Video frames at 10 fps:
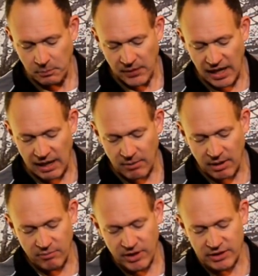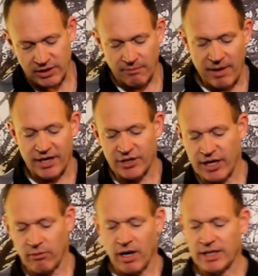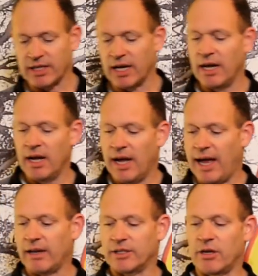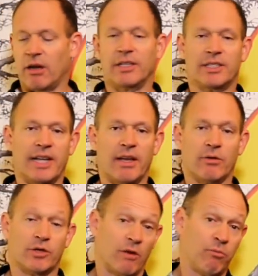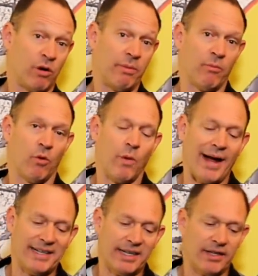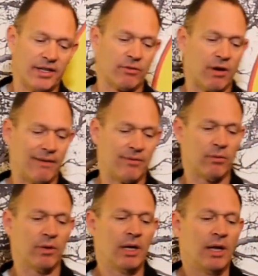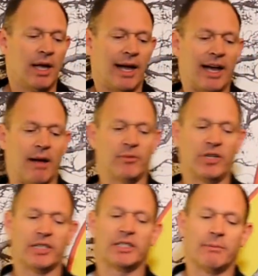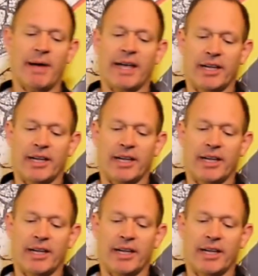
I've made a cheek riser out of solid steel, so I've put a bit more weight into this rifle just to make it